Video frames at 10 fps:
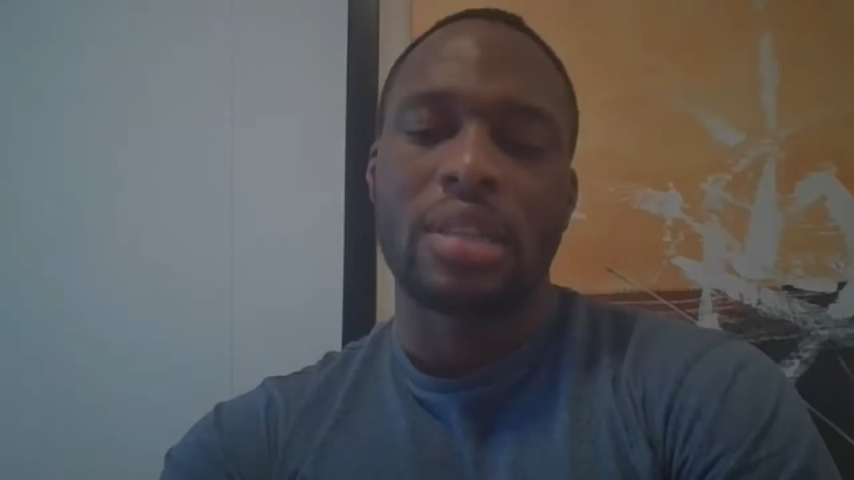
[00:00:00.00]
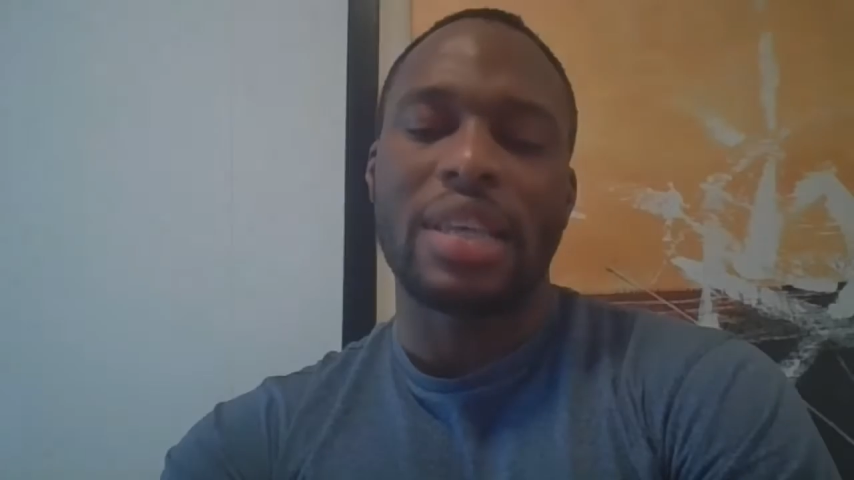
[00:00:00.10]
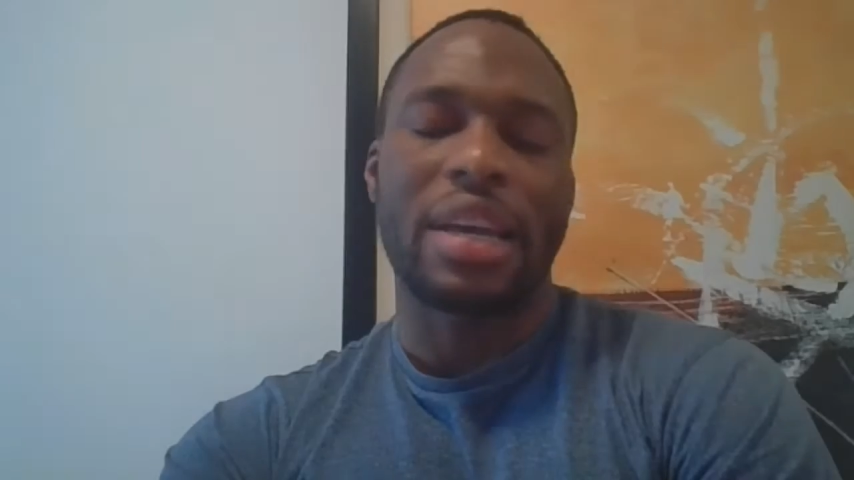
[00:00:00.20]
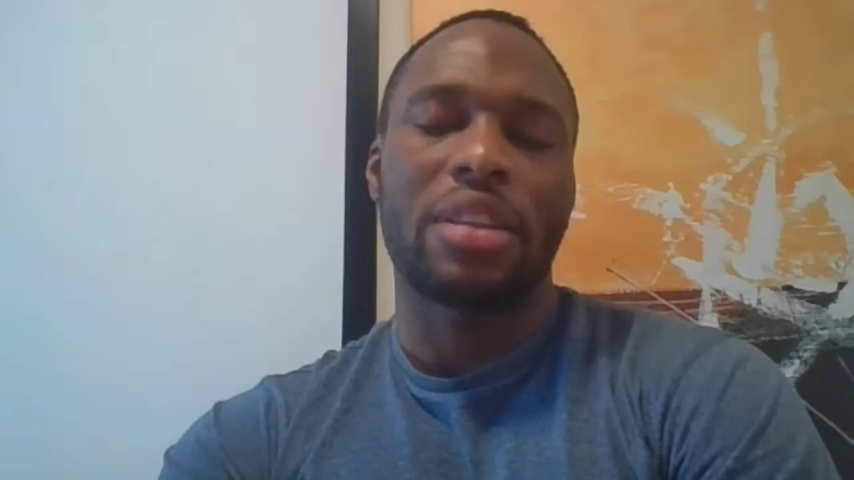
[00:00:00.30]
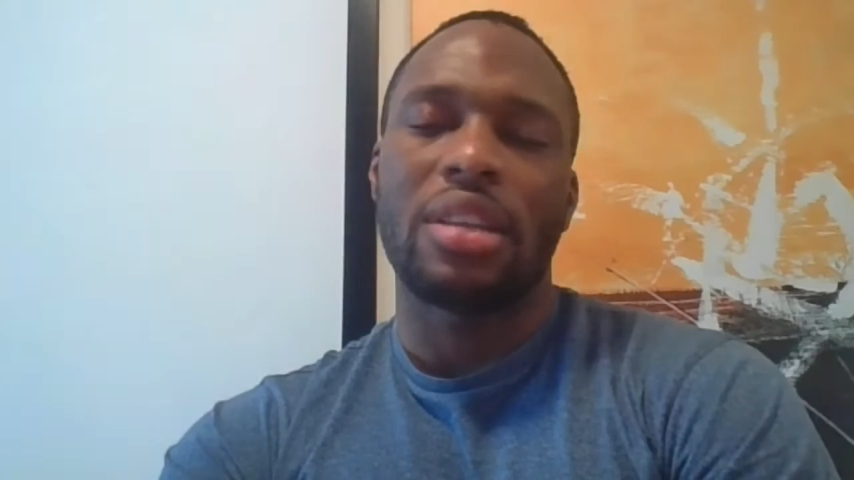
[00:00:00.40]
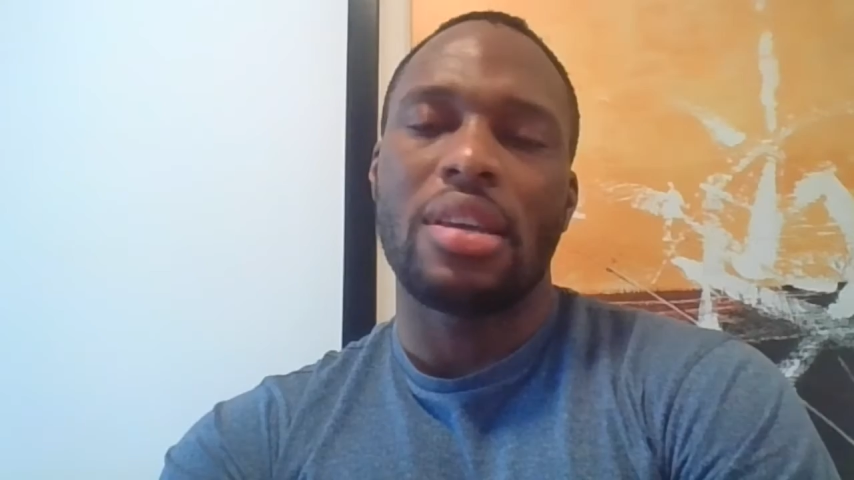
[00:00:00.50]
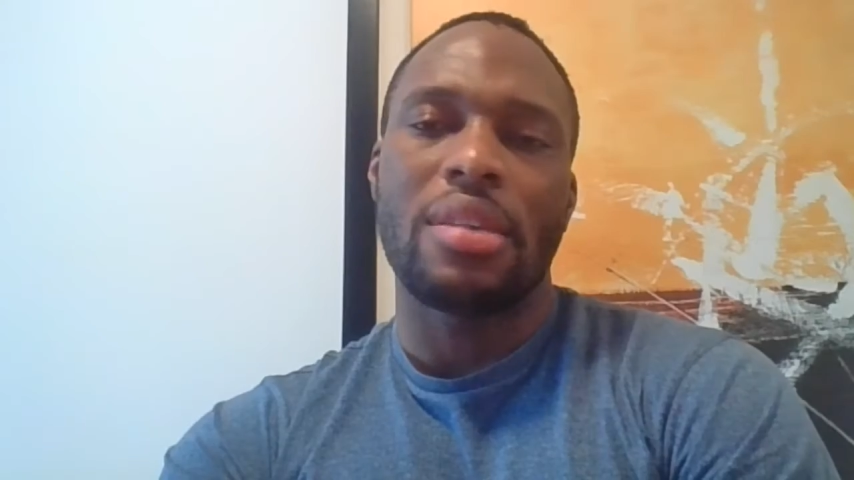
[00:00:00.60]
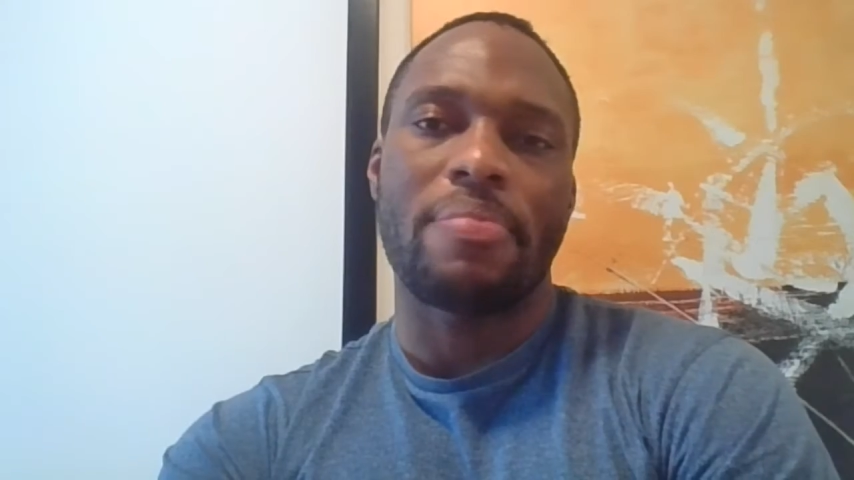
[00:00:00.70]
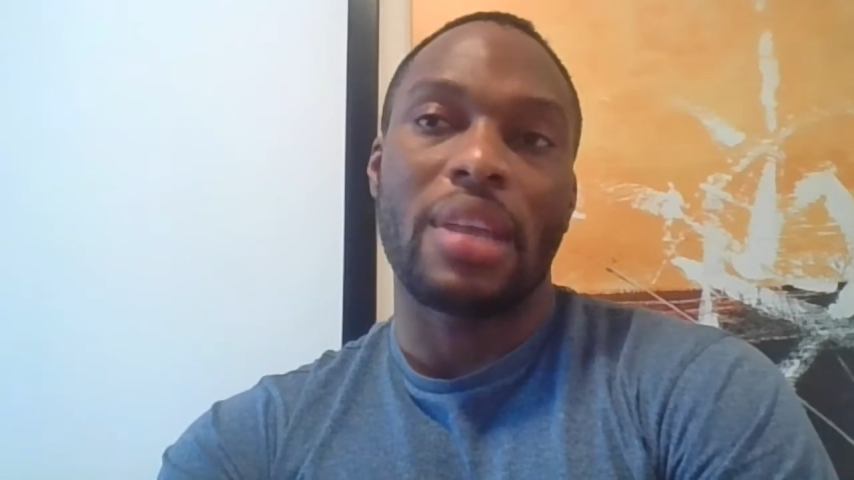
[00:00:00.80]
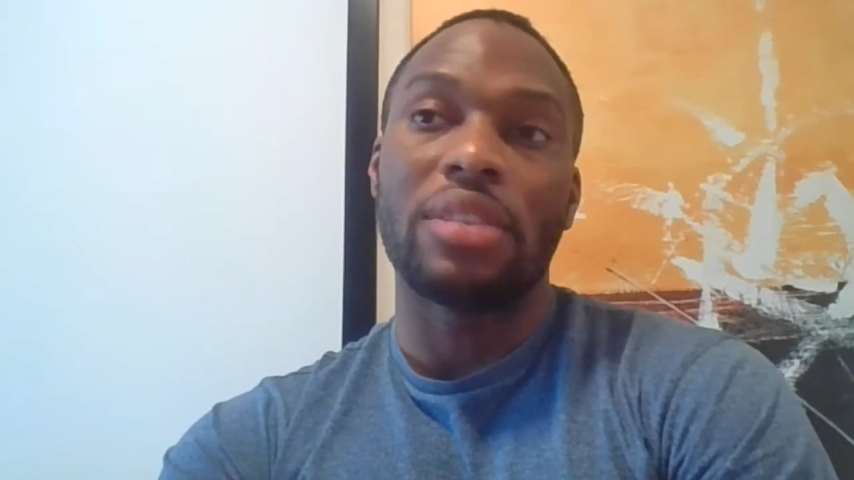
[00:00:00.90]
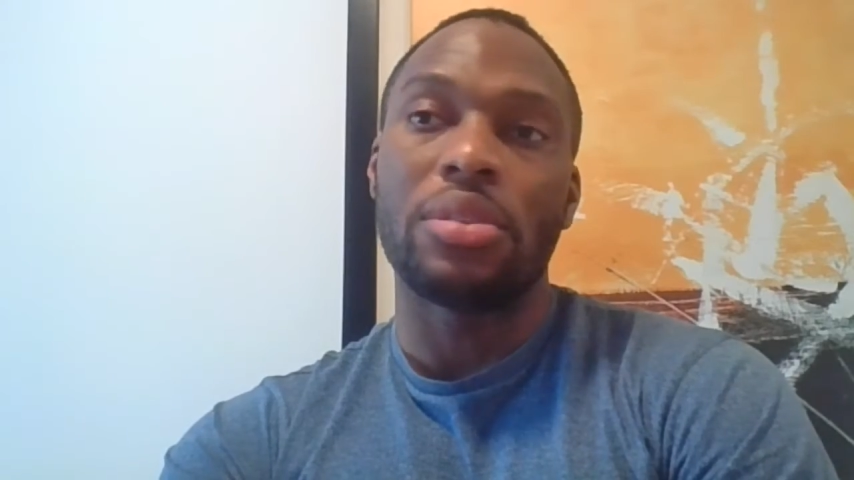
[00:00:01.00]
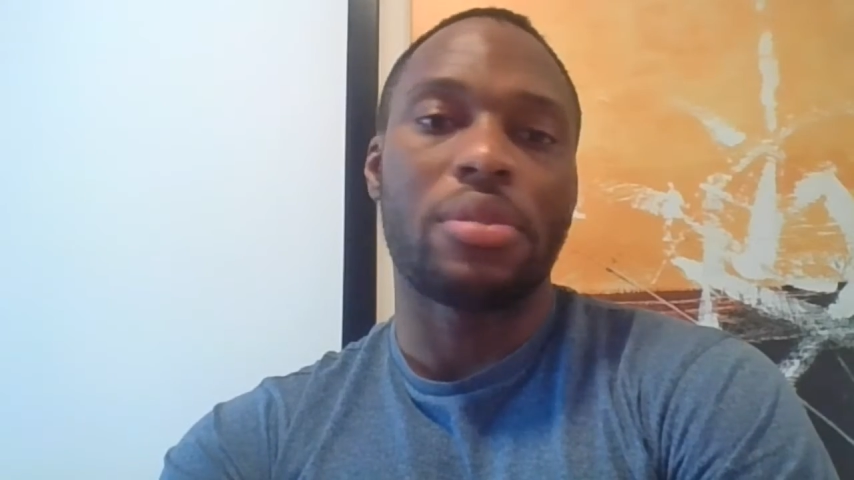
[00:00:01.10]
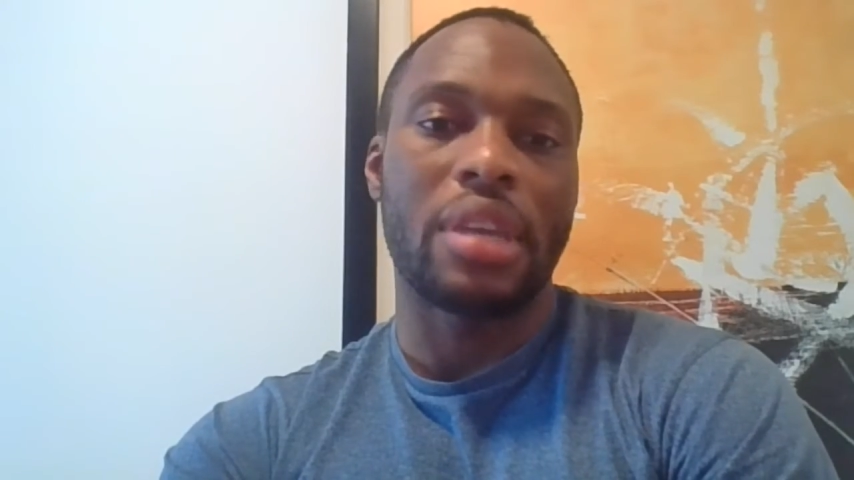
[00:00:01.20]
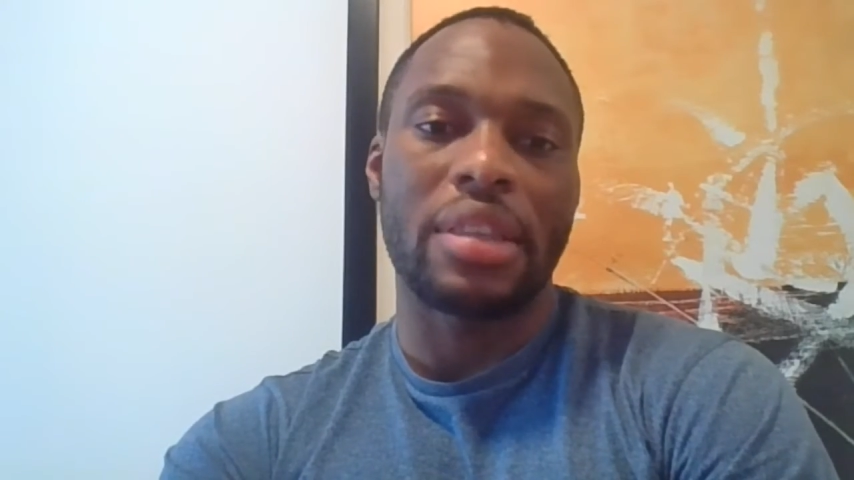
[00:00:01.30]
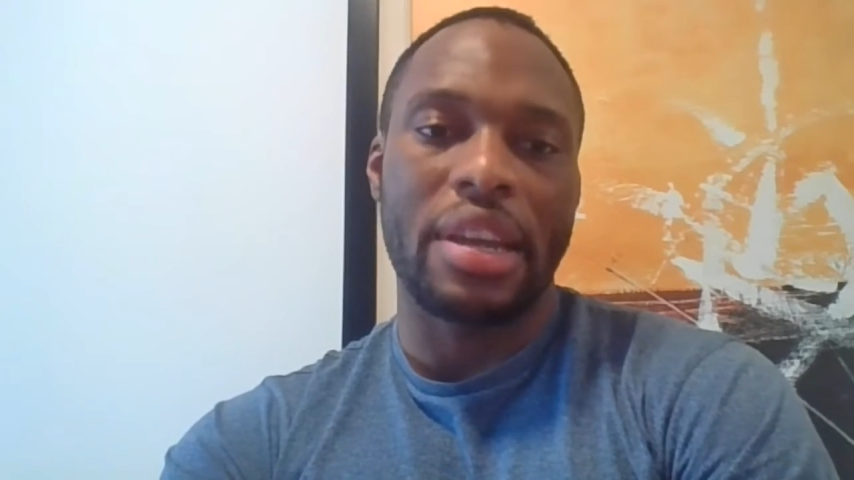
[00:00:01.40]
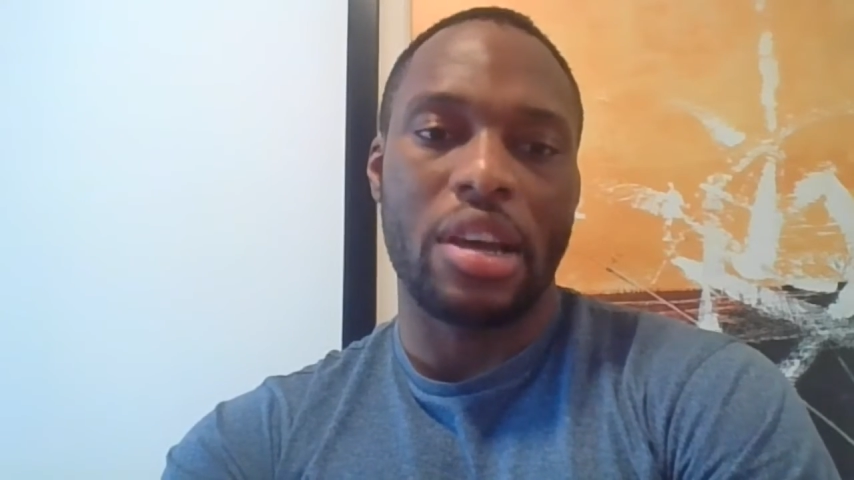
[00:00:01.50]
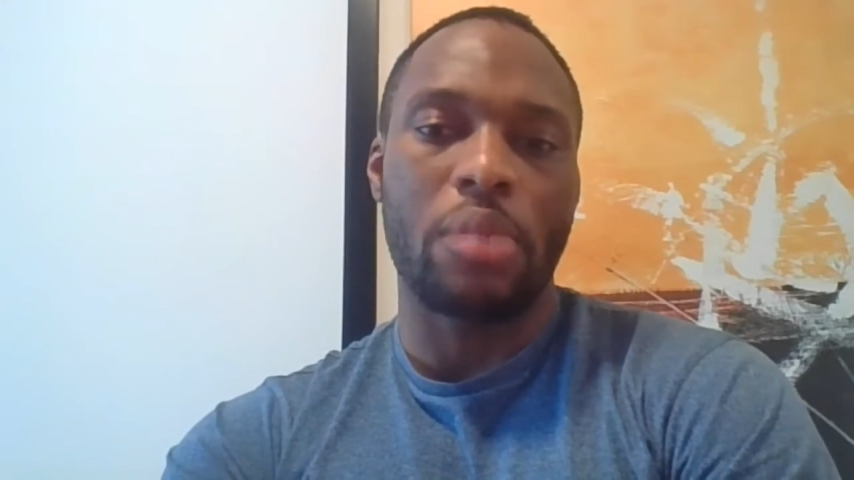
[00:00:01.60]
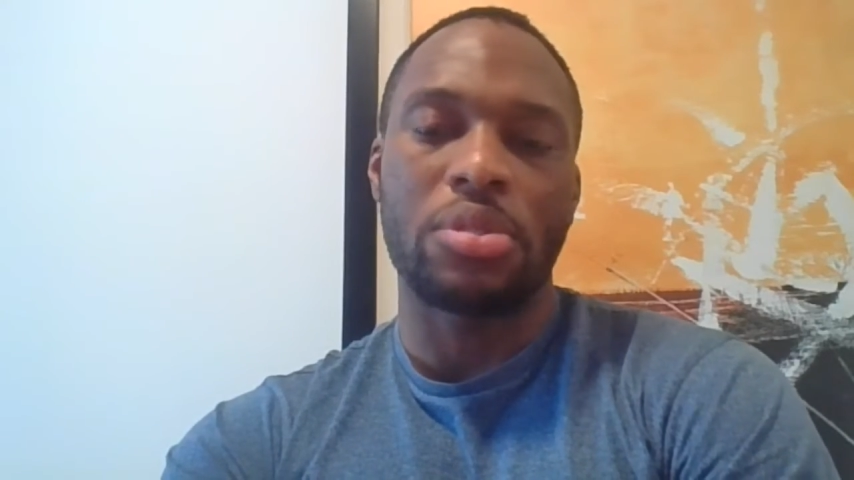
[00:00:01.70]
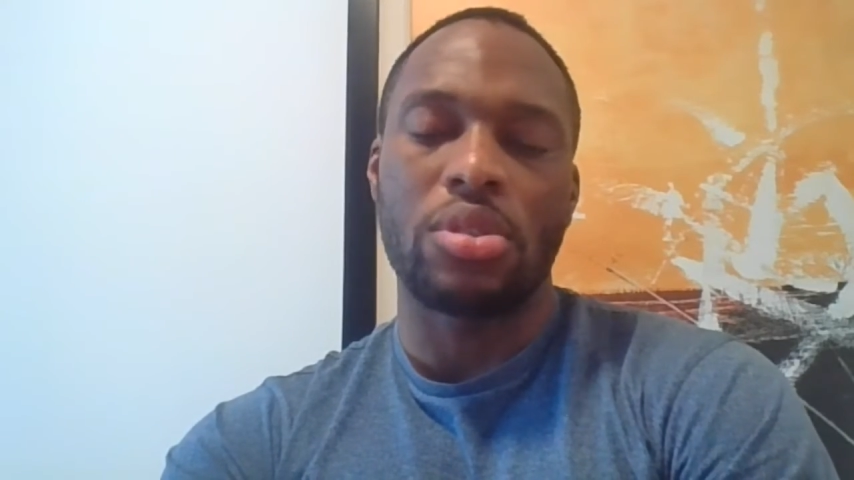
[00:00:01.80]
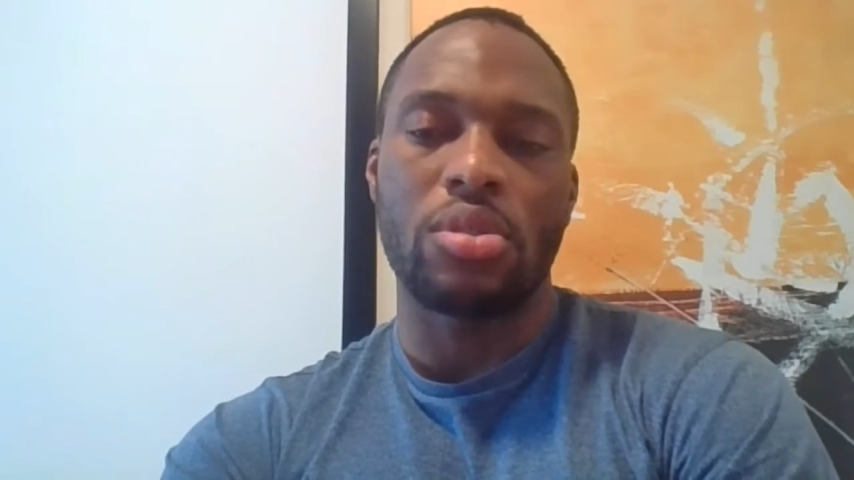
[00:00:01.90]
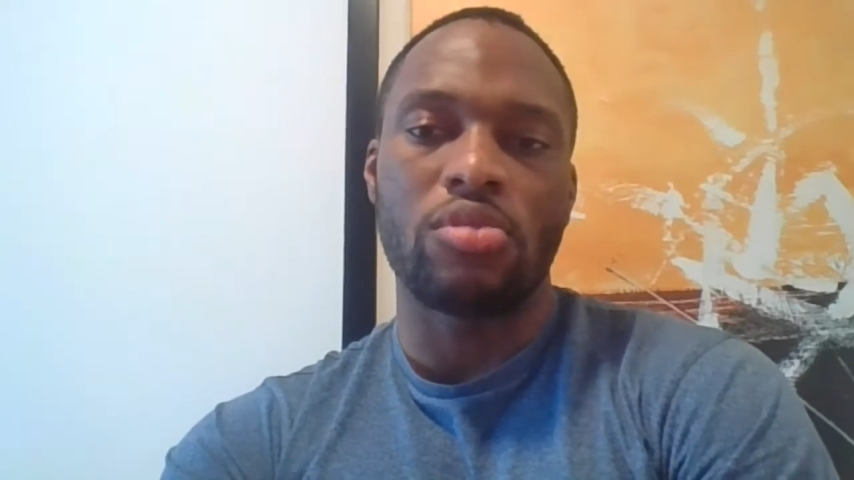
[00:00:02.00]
Secondly, I do think that it helps you